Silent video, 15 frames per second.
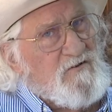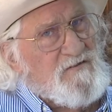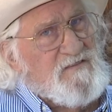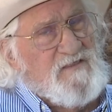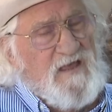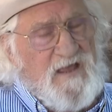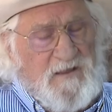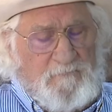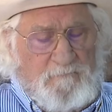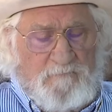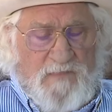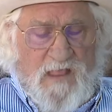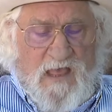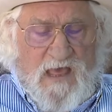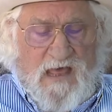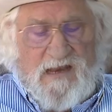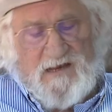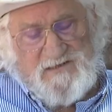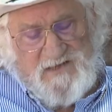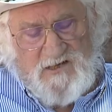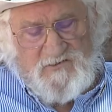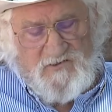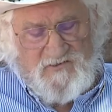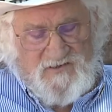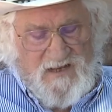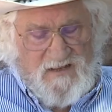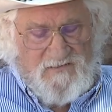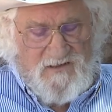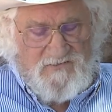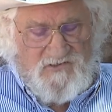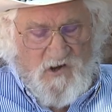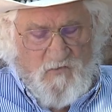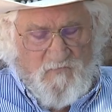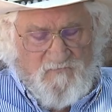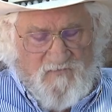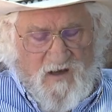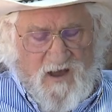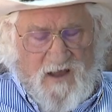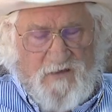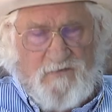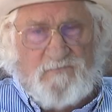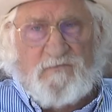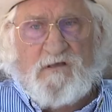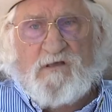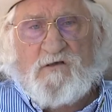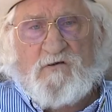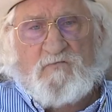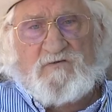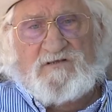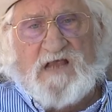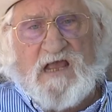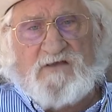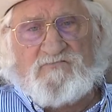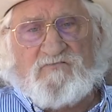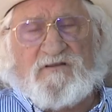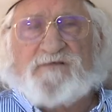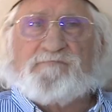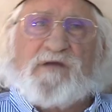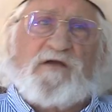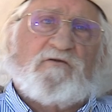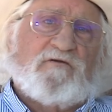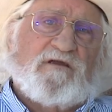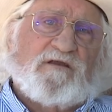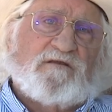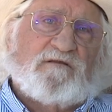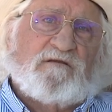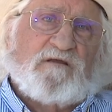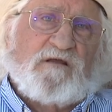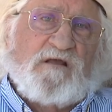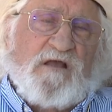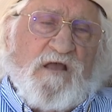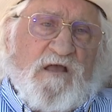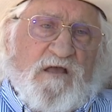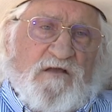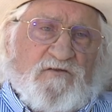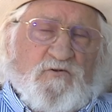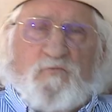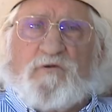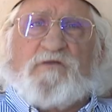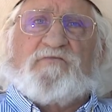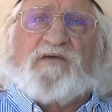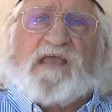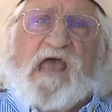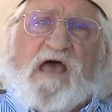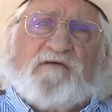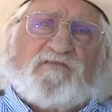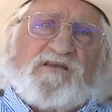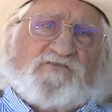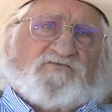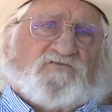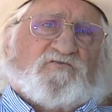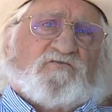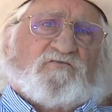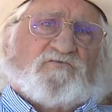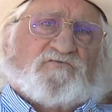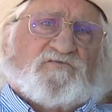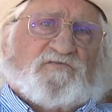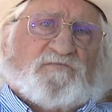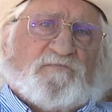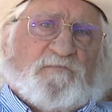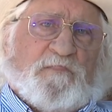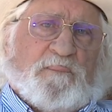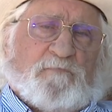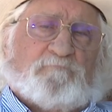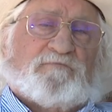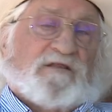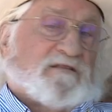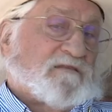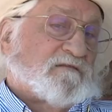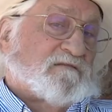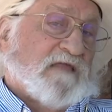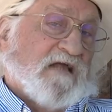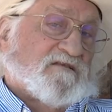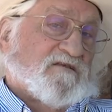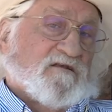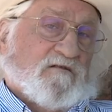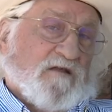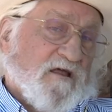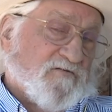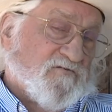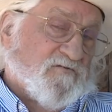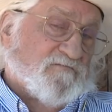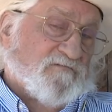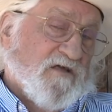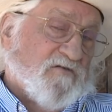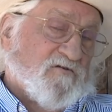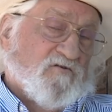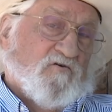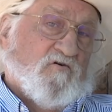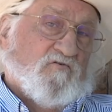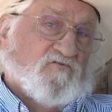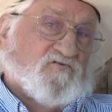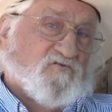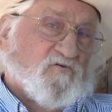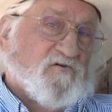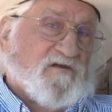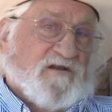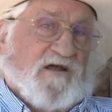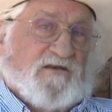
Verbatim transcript: good thing. And it's interesting that Joe Phy was actually married to one of the Cavendish girls, but that's another long story, and